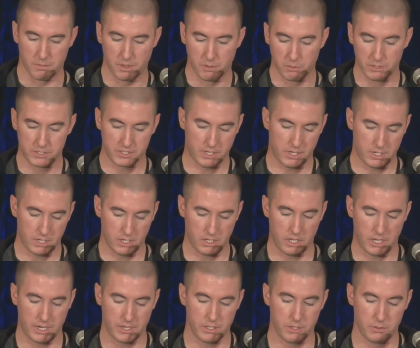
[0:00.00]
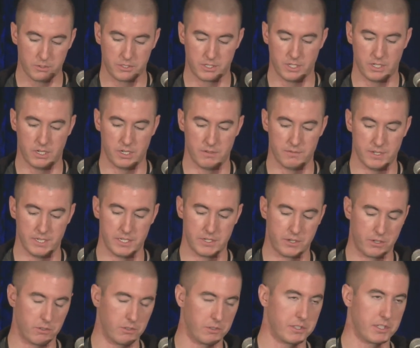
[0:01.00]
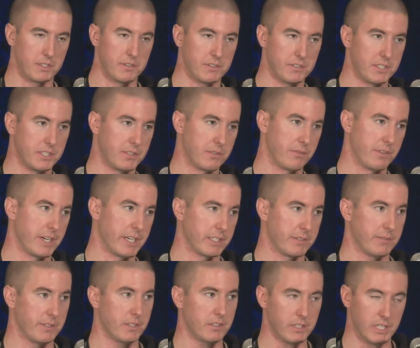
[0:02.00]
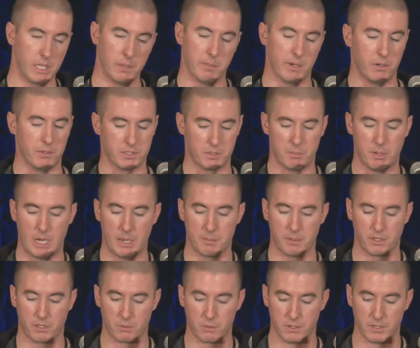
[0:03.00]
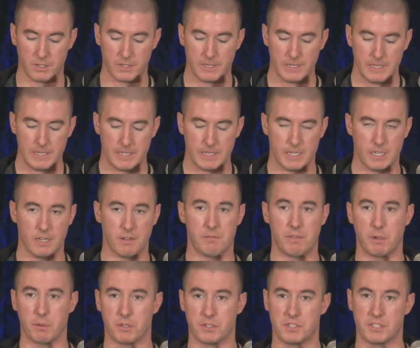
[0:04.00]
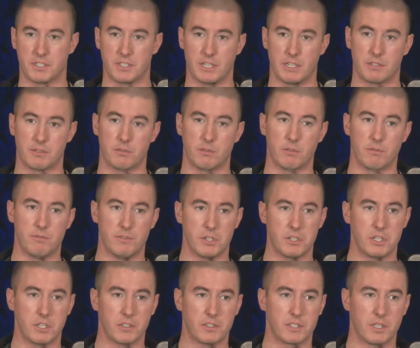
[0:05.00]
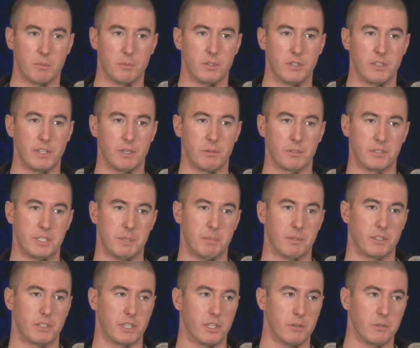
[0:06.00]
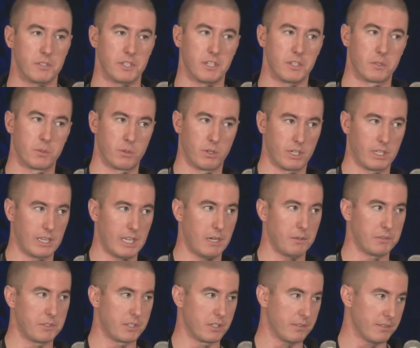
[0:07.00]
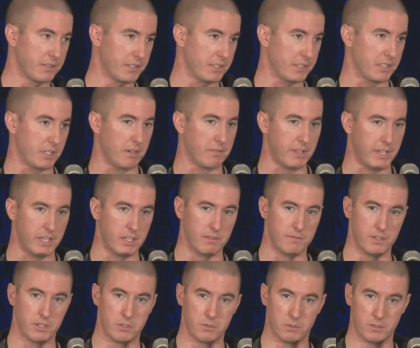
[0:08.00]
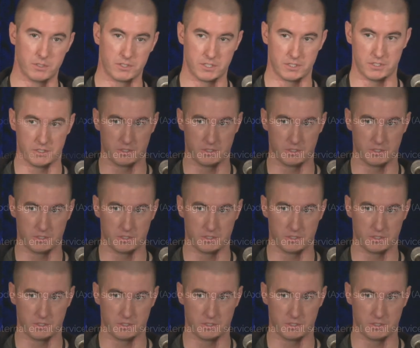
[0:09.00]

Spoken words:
We saw a lot of use of internal services for exfil. Email was a popular one. If they were successful in phishing someone, they will typically use any sort of cloud services of that individual, such